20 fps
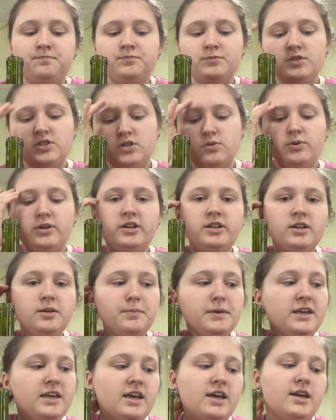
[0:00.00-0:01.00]
So we're gonna
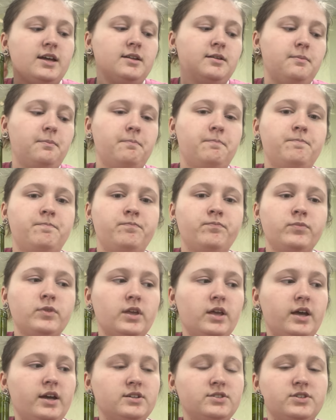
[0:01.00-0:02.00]
begin.
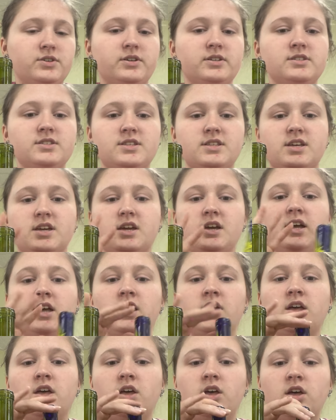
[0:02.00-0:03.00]
As you can see,
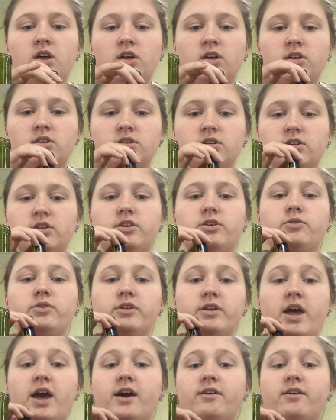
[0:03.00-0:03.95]
you can